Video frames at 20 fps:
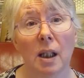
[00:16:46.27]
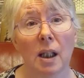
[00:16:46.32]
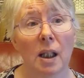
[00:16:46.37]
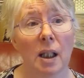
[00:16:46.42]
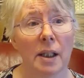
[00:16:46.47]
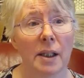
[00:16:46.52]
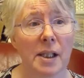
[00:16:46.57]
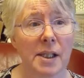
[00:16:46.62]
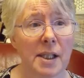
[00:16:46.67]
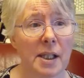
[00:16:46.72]

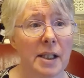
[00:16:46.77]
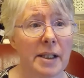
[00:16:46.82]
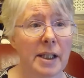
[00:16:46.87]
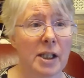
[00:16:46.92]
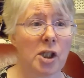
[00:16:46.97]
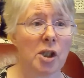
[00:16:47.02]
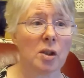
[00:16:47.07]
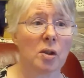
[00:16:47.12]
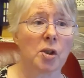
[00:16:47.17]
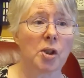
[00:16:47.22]
There's an
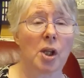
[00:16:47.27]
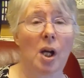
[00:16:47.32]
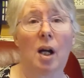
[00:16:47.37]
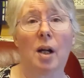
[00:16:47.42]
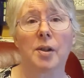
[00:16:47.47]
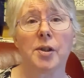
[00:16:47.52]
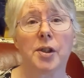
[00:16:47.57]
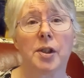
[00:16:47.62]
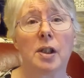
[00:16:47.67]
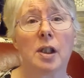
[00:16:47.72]
additional
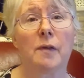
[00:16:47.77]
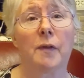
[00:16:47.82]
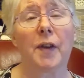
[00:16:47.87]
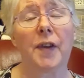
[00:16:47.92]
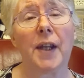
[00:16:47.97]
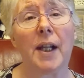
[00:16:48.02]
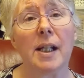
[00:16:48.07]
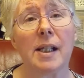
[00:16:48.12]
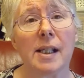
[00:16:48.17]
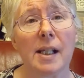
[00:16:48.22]
charge for
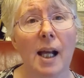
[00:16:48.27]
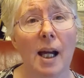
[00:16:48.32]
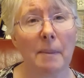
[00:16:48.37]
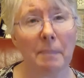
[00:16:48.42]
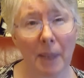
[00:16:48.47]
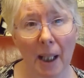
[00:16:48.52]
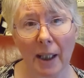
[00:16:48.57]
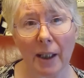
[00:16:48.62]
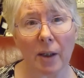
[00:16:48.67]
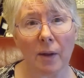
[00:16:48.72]
things like
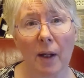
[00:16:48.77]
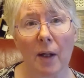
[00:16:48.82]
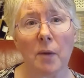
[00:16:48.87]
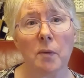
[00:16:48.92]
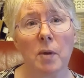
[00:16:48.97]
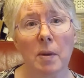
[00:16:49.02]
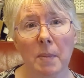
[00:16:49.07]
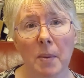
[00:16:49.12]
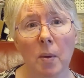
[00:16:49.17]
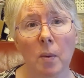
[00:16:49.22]
background
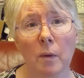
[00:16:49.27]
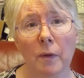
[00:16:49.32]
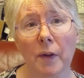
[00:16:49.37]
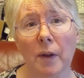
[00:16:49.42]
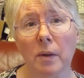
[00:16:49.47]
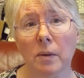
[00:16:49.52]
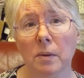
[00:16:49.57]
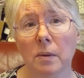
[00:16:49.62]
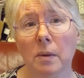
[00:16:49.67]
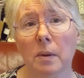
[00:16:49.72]

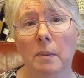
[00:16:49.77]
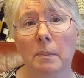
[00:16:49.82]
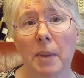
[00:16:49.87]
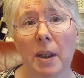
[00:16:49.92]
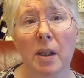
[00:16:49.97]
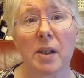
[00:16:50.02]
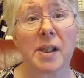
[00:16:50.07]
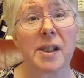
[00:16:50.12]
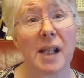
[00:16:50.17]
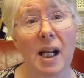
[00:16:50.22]
removal
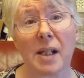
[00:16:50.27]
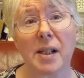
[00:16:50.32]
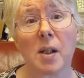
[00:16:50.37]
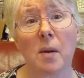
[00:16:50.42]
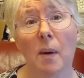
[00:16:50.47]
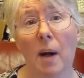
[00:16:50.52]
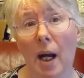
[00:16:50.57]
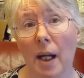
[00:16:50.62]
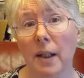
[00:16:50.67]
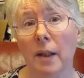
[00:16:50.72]
because that's
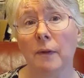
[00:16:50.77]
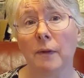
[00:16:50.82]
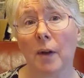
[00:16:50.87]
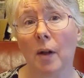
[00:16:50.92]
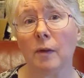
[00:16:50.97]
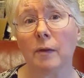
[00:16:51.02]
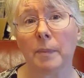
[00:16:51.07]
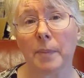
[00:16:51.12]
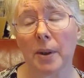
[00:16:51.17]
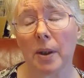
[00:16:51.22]
quite an
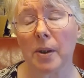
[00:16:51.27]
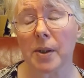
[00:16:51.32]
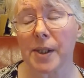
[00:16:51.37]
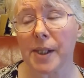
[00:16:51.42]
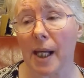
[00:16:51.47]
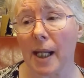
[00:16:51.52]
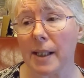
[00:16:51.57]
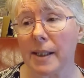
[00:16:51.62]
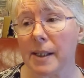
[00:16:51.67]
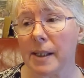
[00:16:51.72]
involved
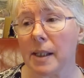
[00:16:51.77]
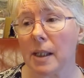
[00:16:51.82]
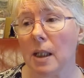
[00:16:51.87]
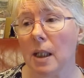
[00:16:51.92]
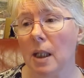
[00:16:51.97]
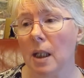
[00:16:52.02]
process.